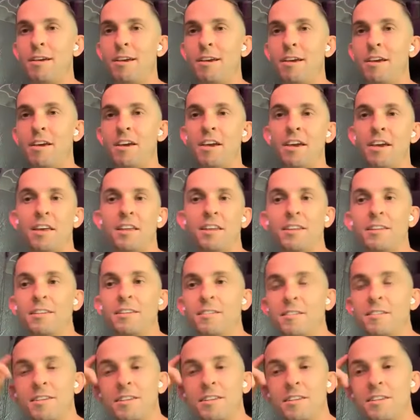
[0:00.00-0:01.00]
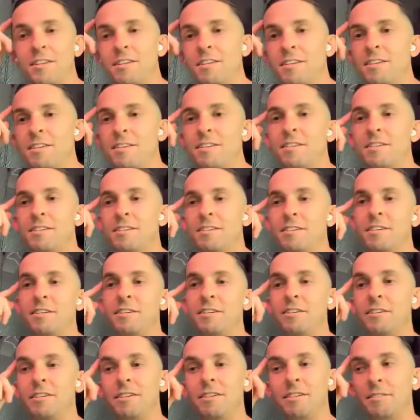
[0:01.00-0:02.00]
And
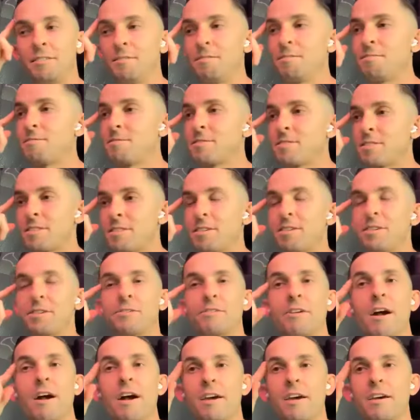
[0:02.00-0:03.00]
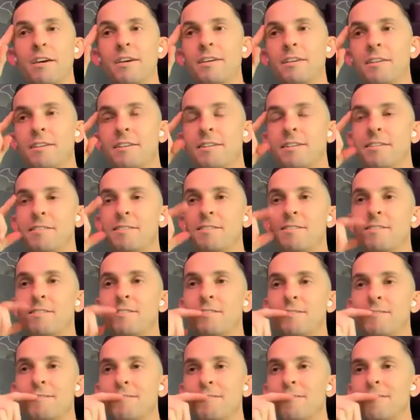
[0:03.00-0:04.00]
he said, you're right.
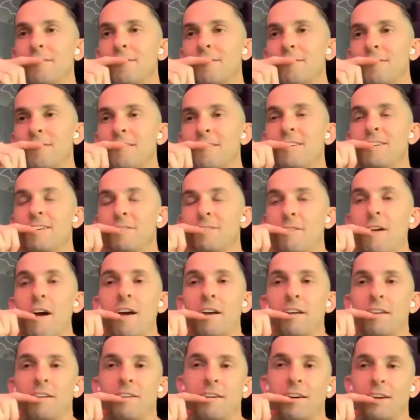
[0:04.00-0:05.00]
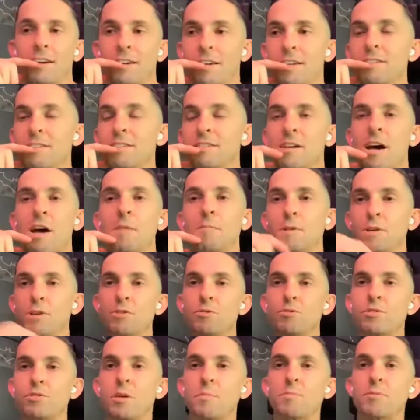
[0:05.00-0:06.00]
You're right. Like, it is time to
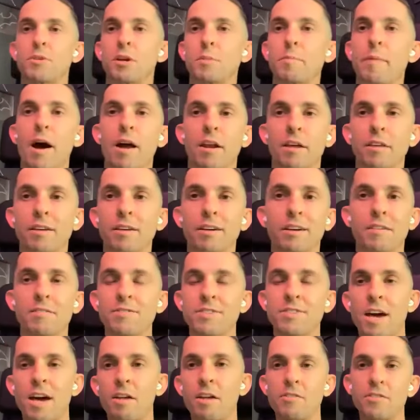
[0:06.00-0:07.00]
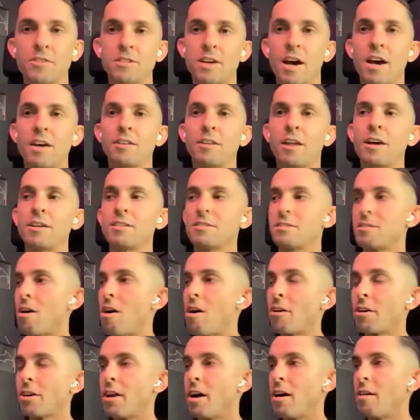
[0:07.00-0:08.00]
do something about it. Like, I've sat on the sidelines
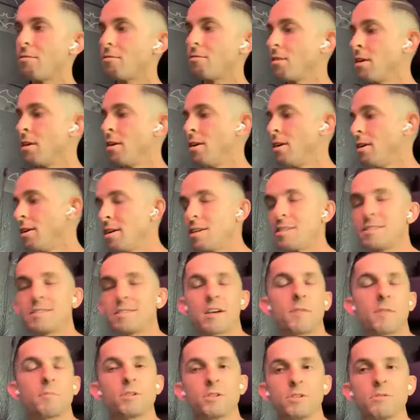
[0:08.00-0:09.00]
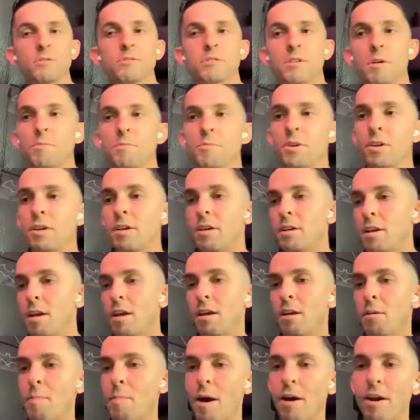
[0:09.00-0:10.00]
long enough. It's time to do something.
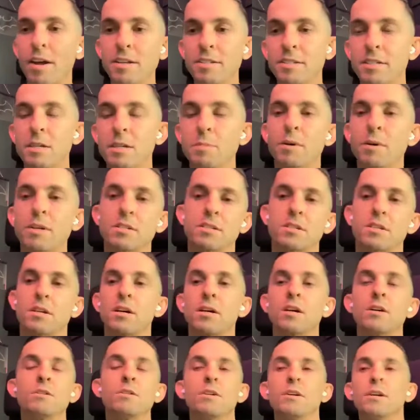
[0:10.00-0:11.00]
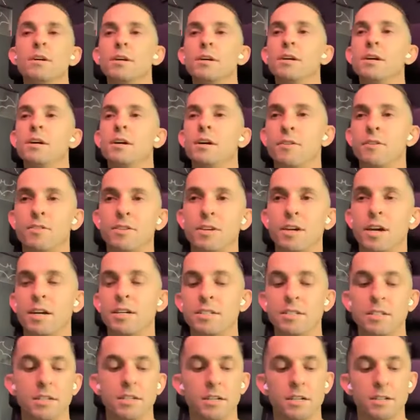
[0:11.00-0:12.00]
And about 18 months ago, the
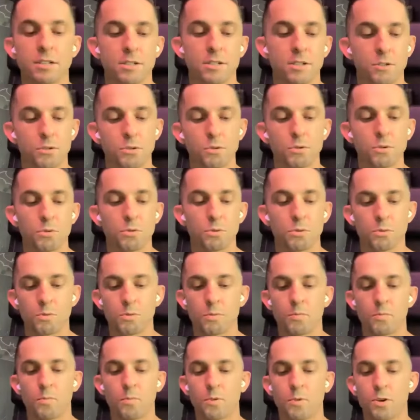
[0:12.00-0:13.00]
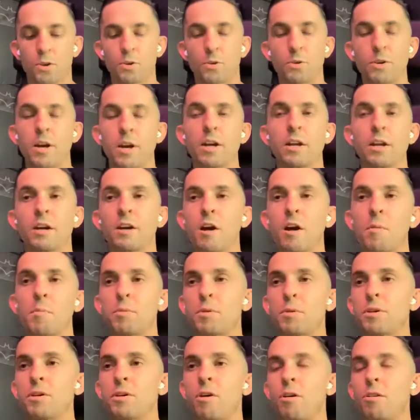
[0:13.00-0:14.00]
idea to create a
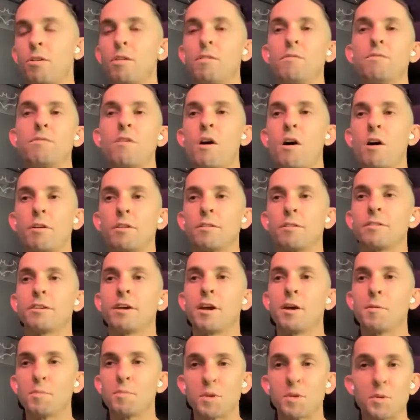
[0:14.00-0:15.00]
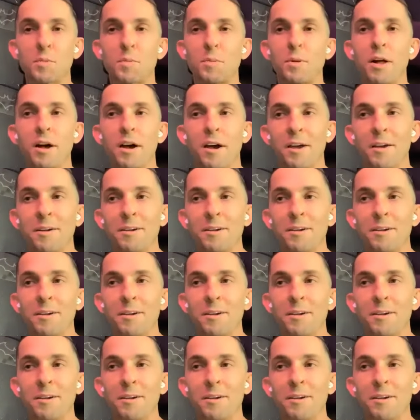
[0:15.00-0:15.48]
company called Navan came into play.